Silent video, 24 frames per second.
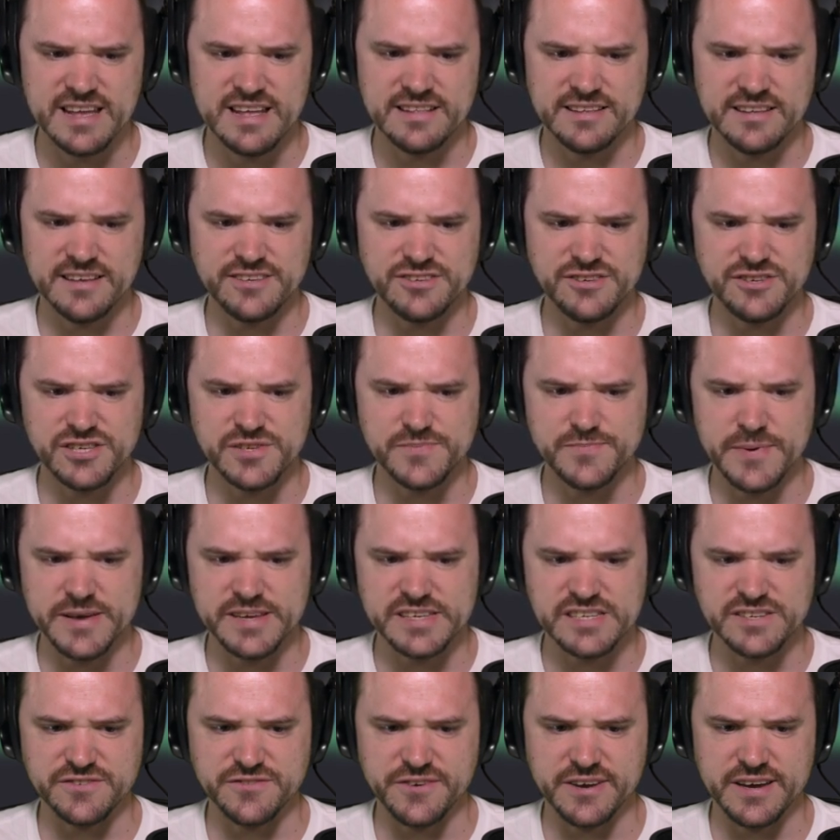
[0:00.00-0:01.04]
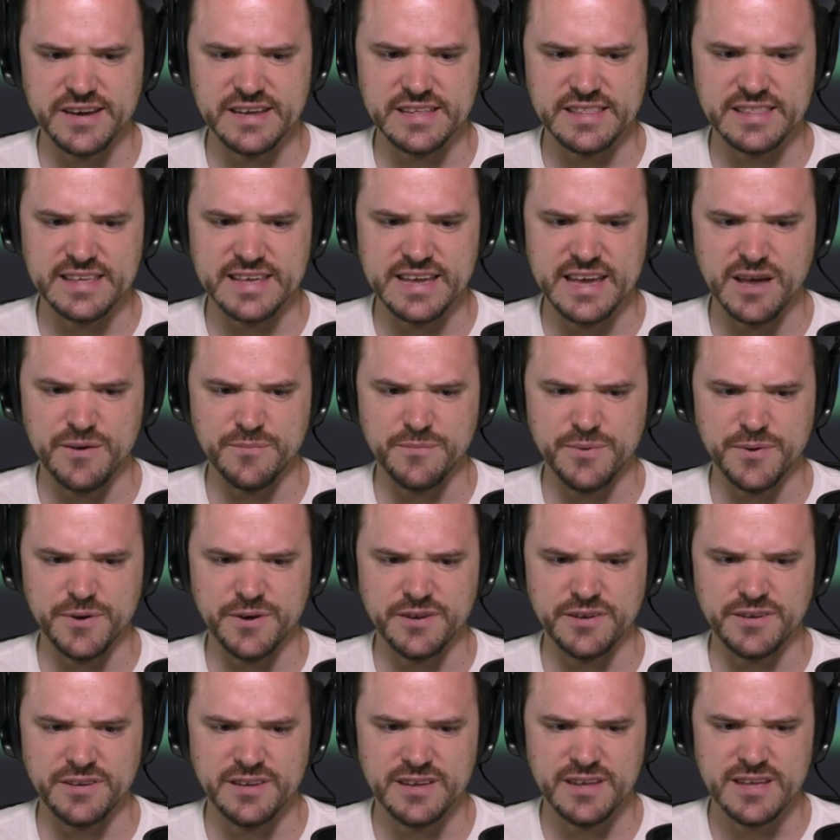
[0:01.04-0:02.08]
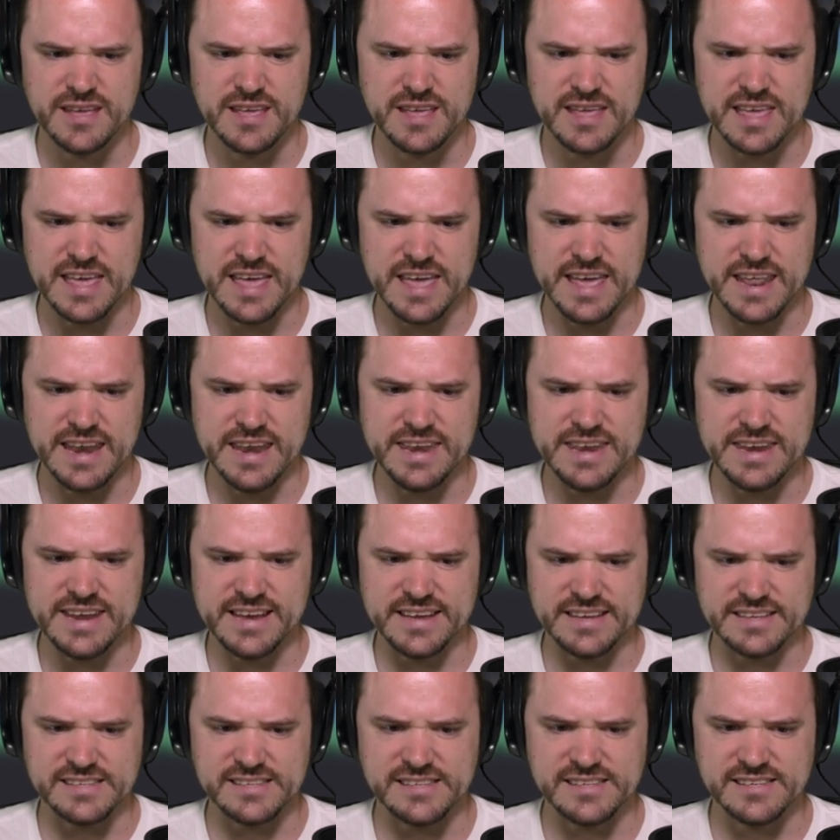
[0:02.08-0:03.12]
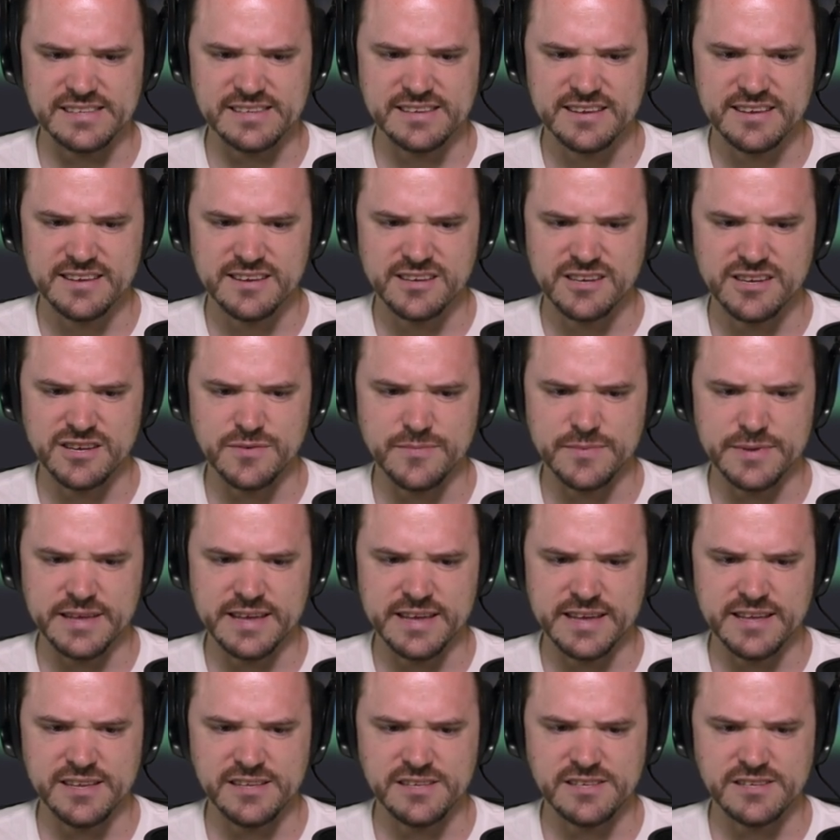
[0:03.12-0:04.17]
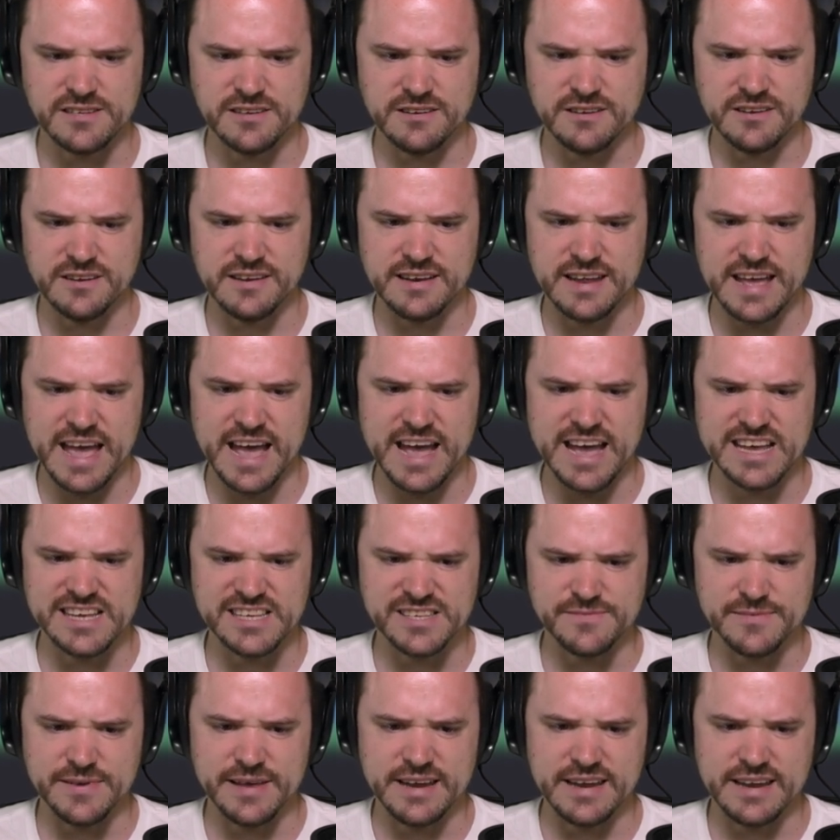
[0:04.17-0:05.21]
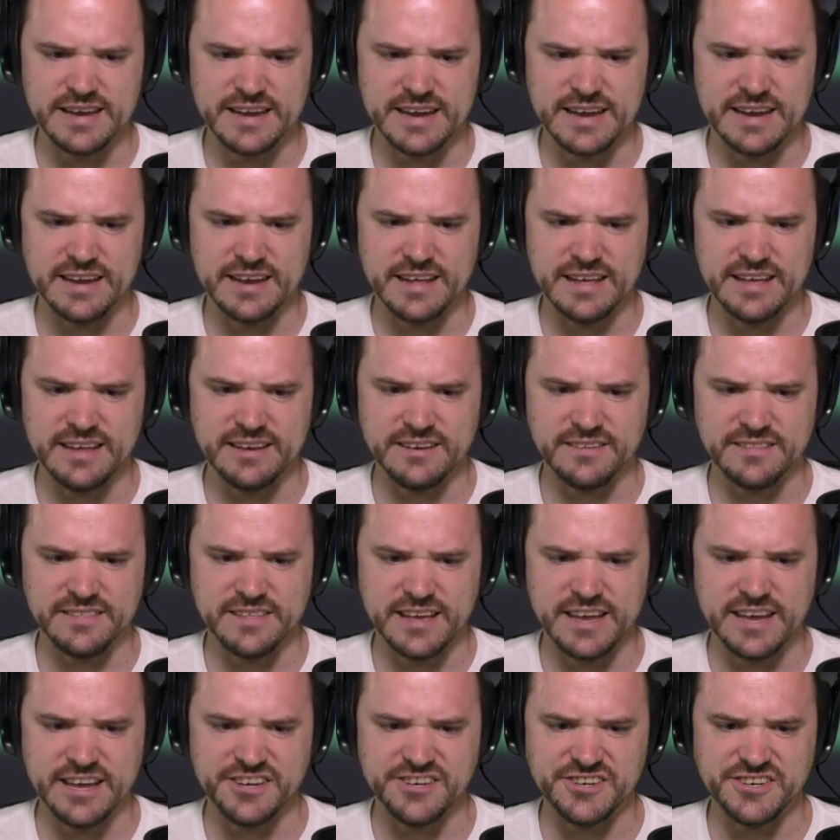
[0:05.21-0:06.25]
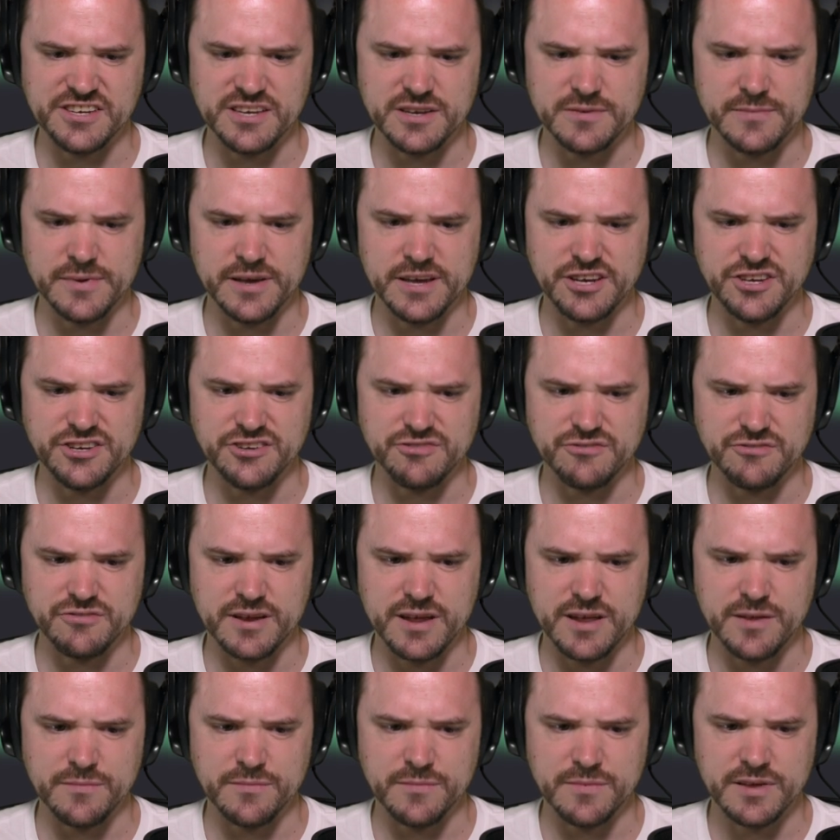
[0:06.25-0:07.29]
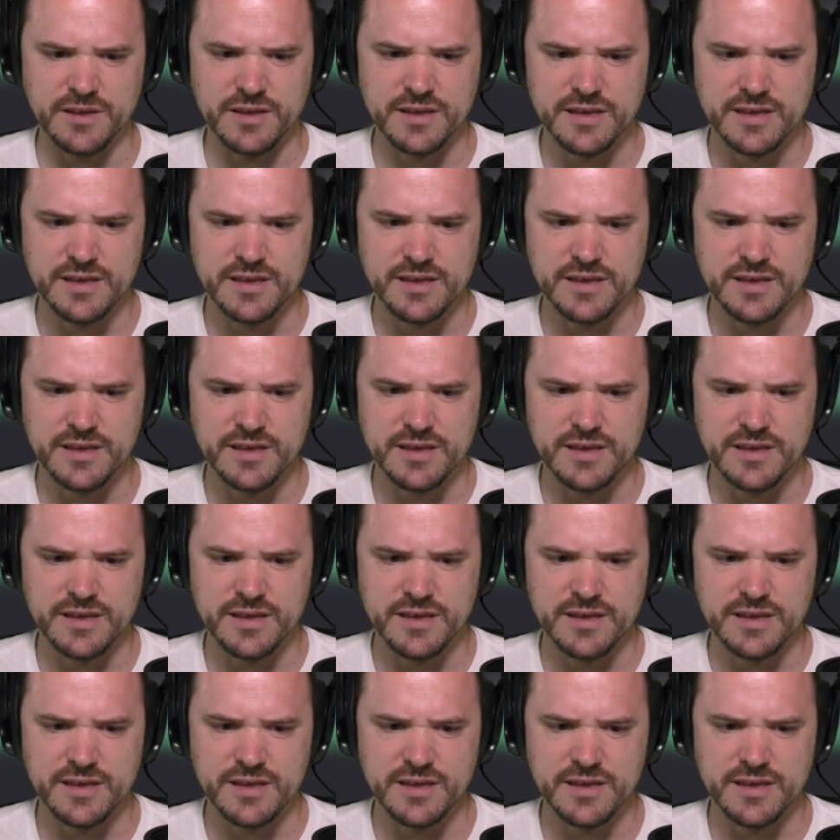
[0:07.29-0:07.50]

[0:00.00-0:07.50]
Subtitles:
lets you specify the output in nits to be inserted as metadata into the HDMI stream